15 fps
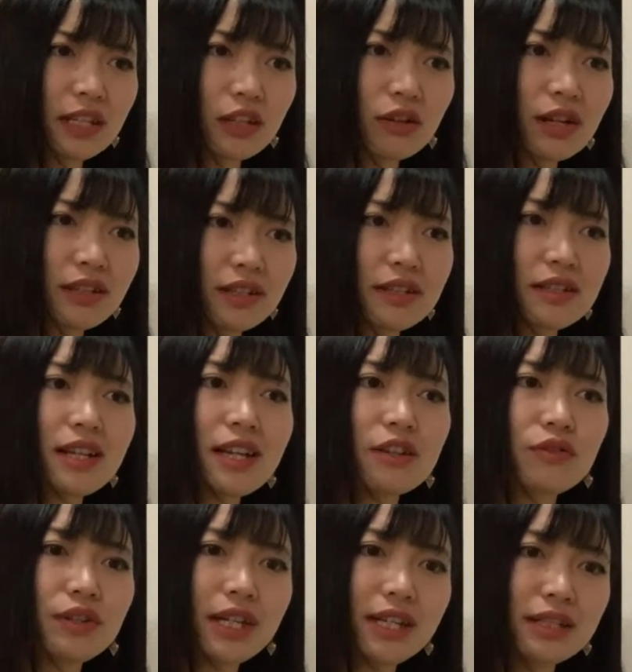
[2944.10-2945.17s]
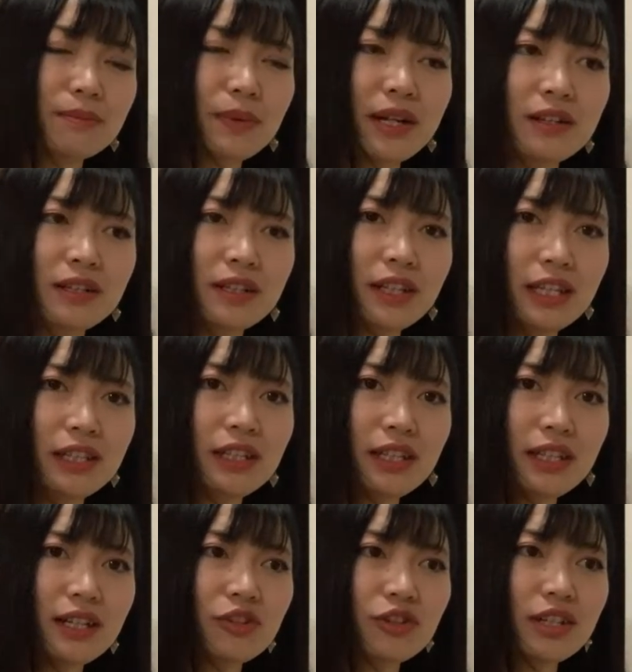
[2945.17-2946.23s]
they don't understand, you explain in
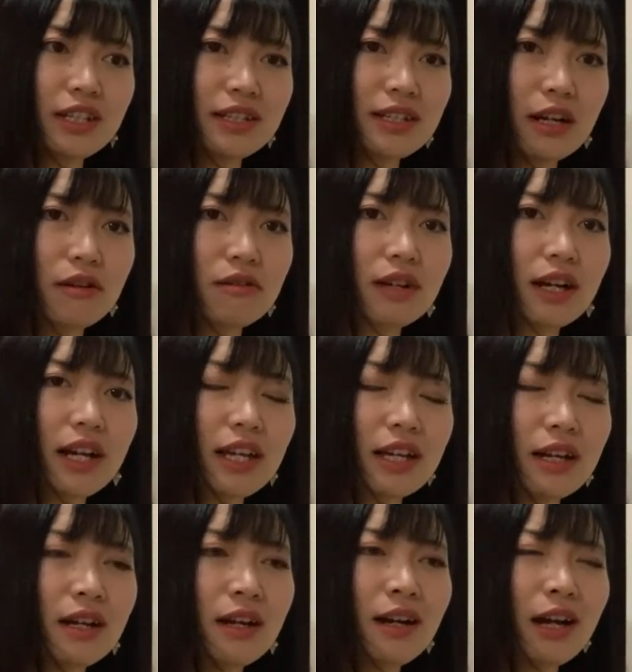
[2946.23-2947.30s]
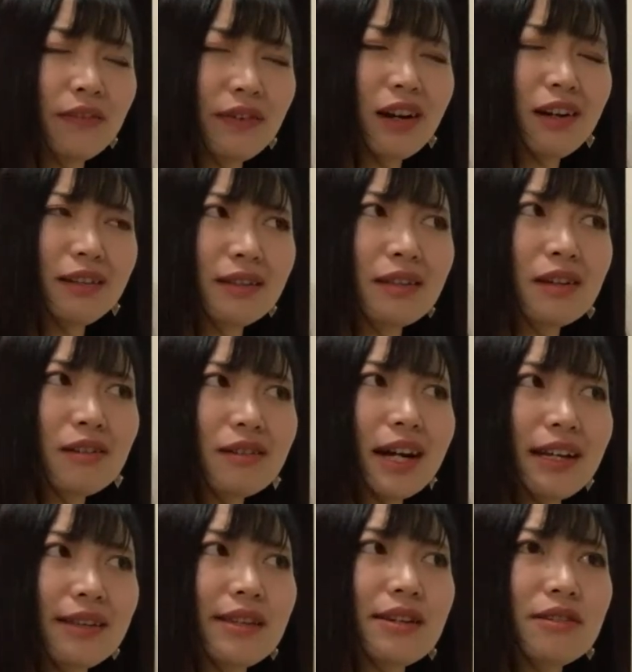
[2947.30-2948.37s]
English. Is that okay? I
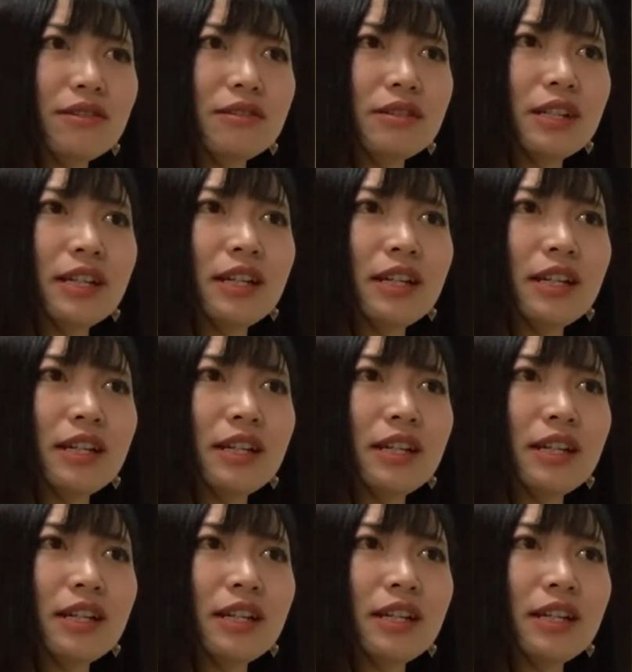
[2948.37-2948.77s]
know.